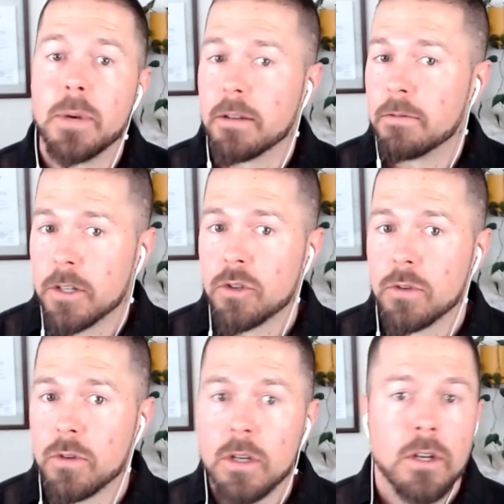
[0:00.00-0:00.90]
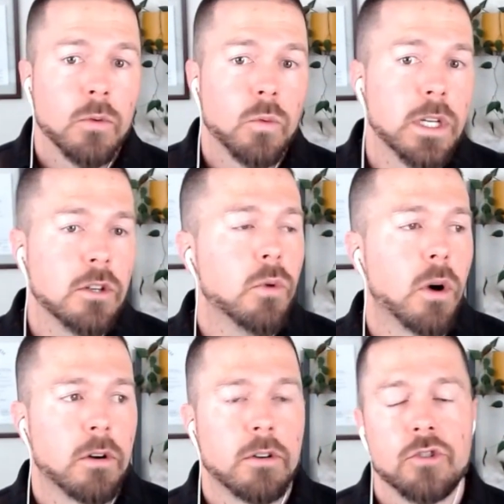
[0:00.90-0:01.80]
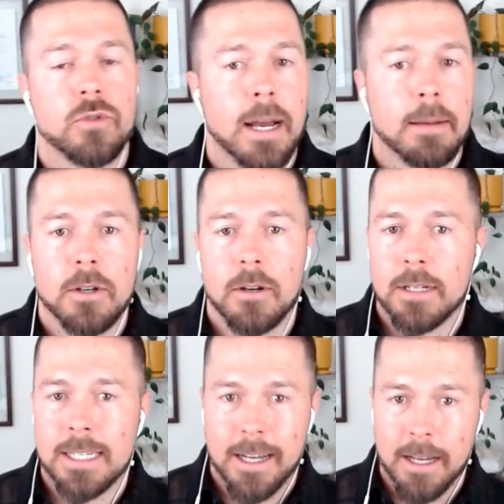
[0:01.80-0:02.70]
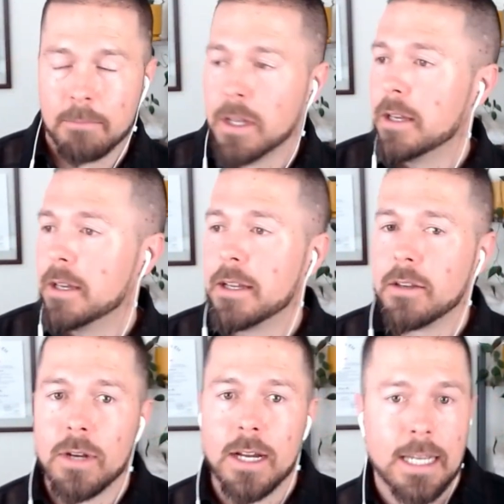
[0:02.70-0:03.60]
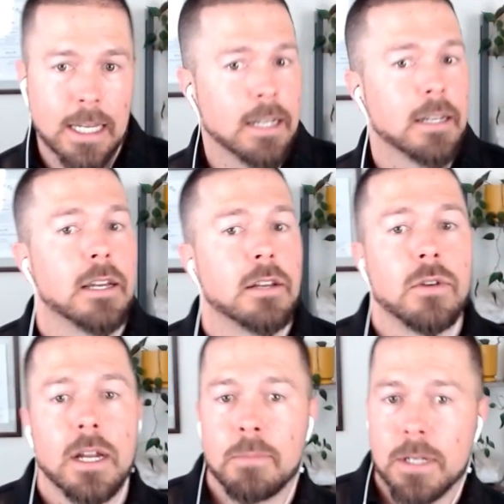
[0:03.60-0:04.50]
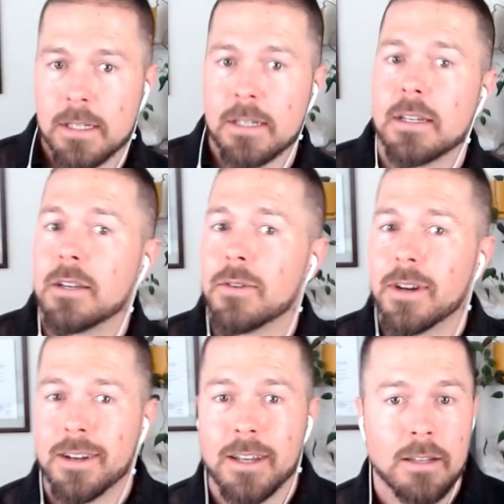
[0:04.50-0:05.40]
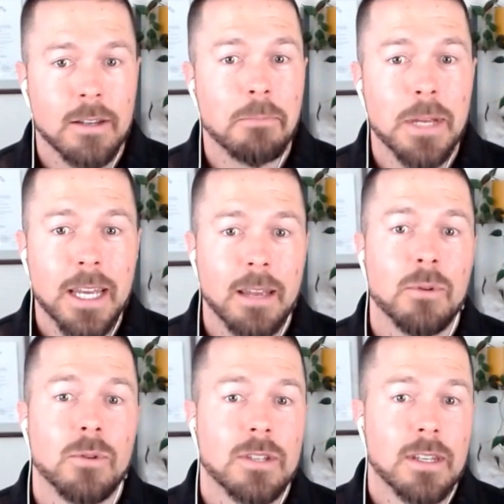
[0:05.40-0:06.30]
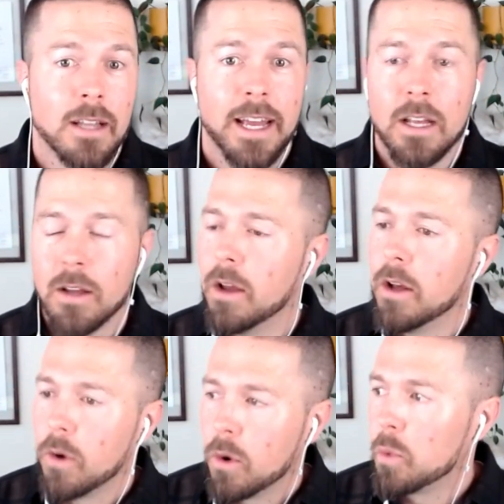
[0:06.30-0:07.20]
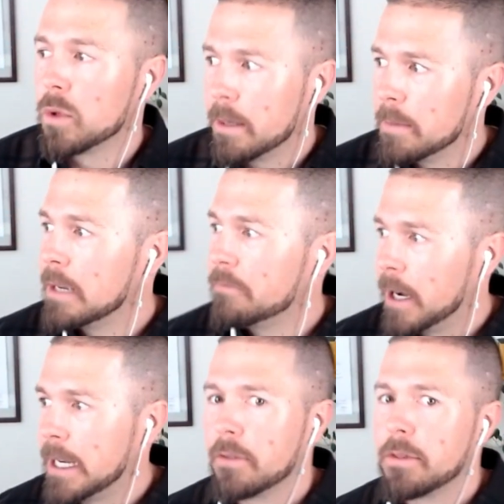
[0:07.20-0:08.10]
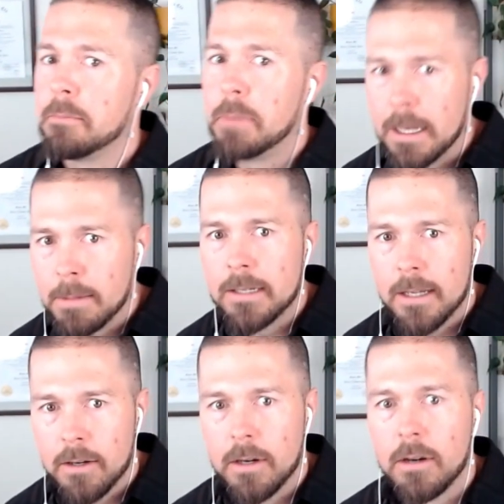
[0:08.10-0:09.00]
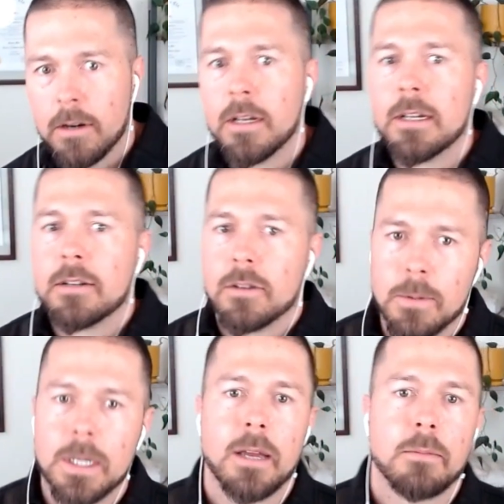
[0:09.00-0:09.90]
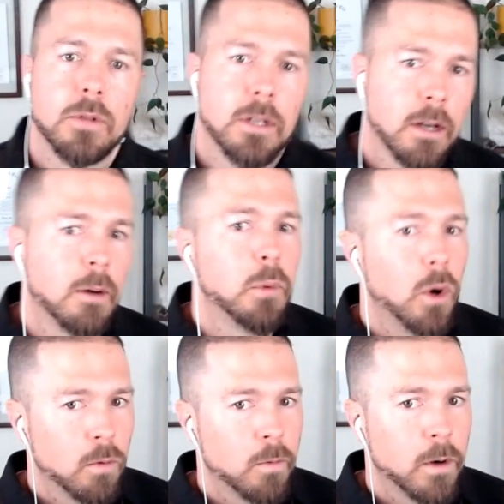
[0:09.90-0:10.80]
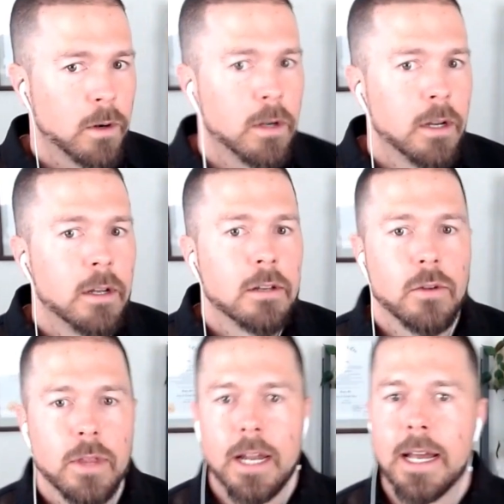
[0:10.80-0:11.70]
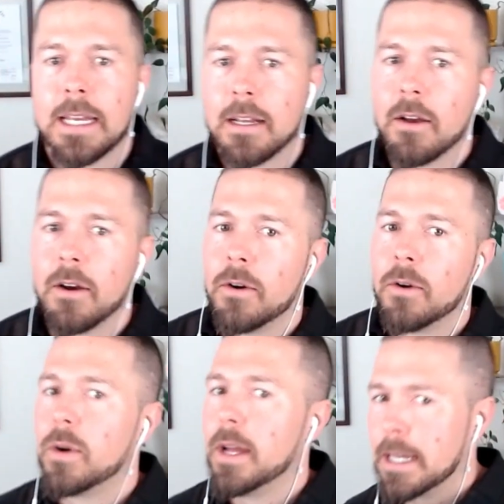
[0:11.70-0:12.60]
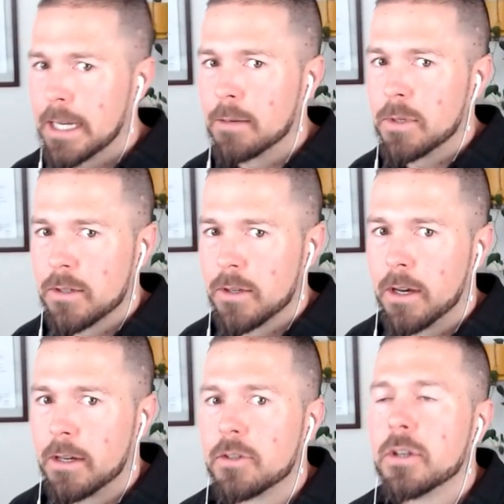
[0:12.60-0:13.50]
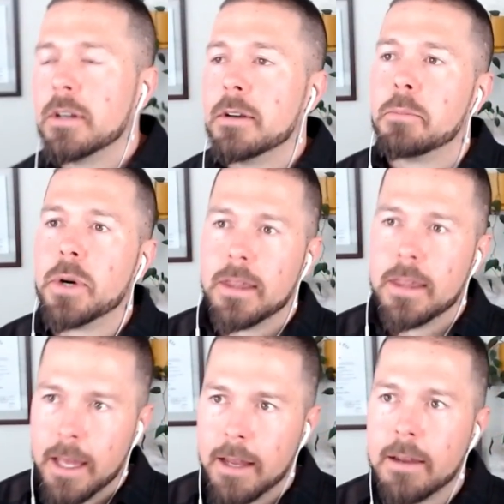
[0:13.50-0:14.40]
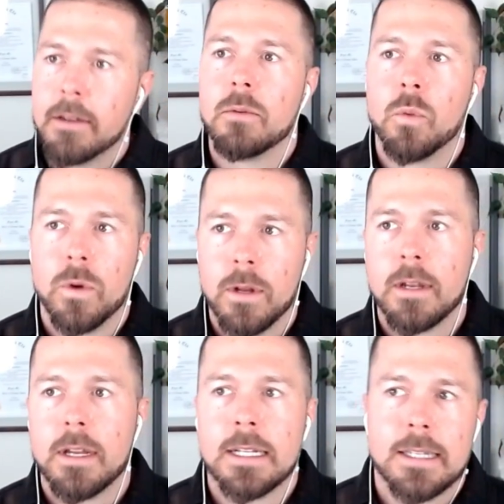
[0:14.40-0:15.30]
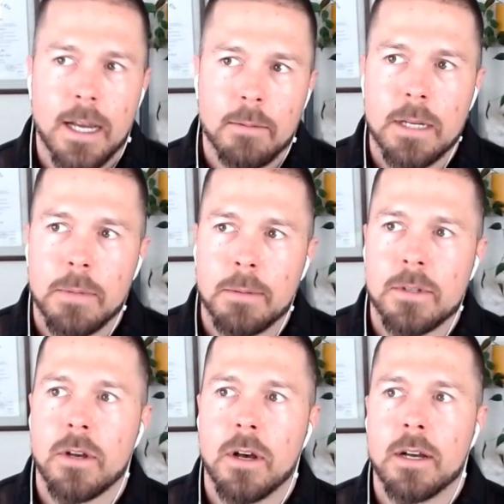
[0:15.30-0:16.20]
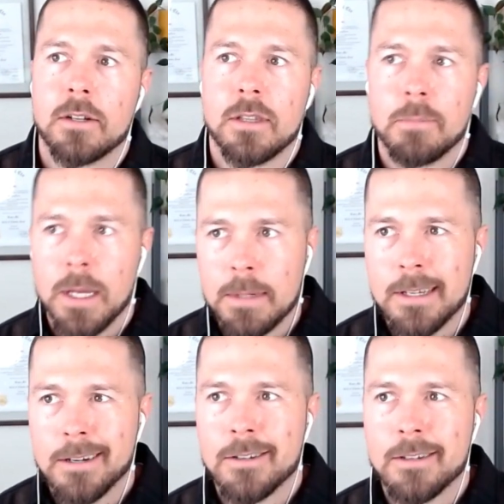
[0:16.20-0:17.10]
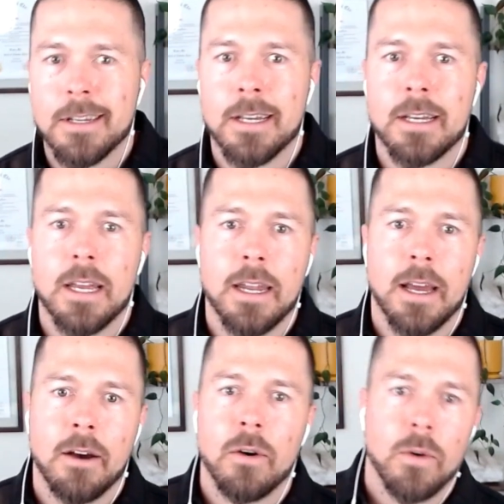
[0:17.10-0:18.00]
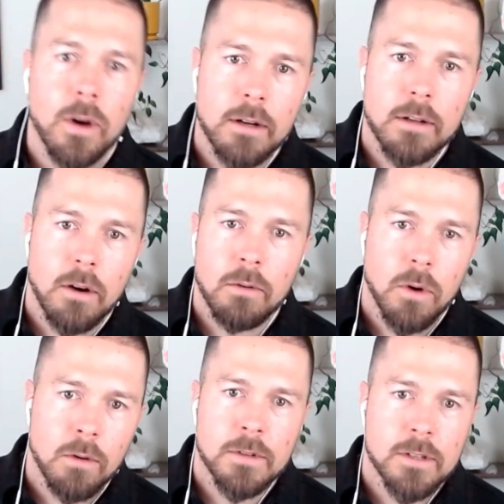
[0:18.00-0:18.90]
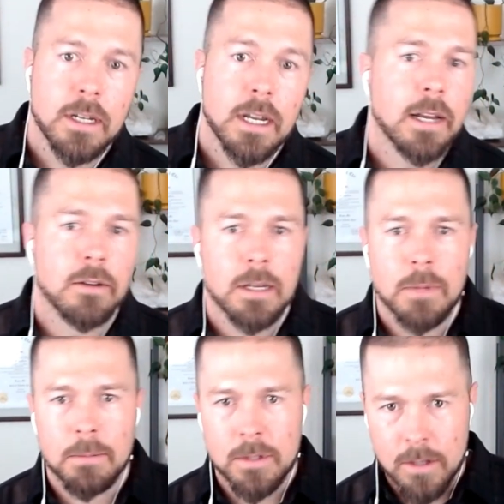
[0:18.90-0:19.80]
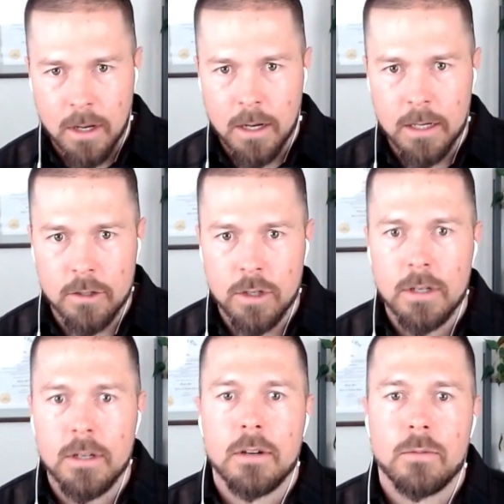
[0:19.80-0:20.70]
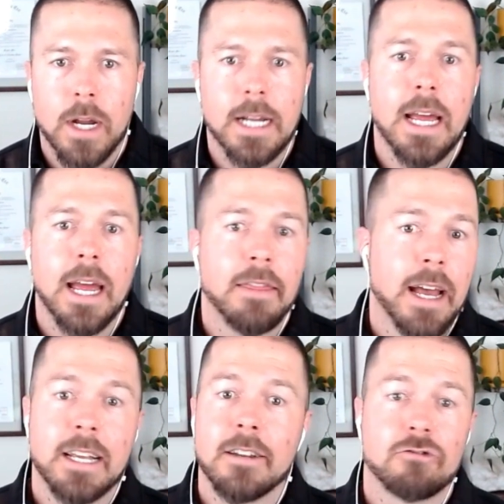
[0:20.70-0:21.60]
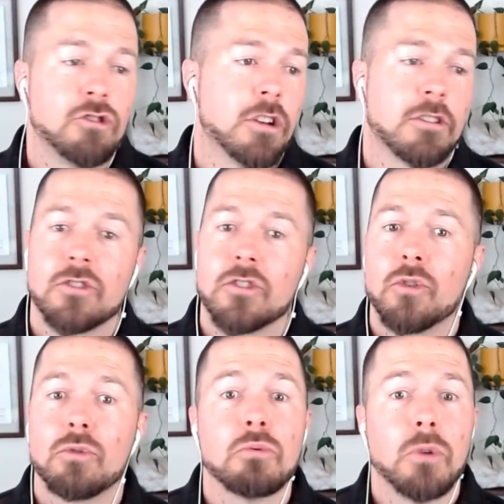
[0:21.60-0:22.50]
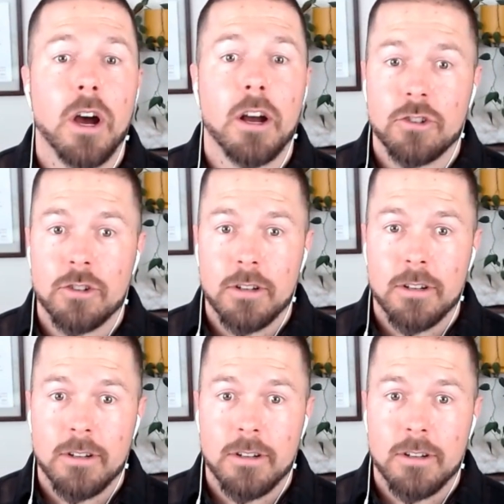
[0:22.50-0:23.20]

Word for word: beneficial. When you are strapped on time and you got a kid and you got a business and you got to, to be able to like, oh, well, let me find out the babysitter to be able to come over so that I can go and get a massage. But then when it's time to get my massage, the babysitter's sick. And now all, all of a sudden I don't get my massage. Right. And that can just crush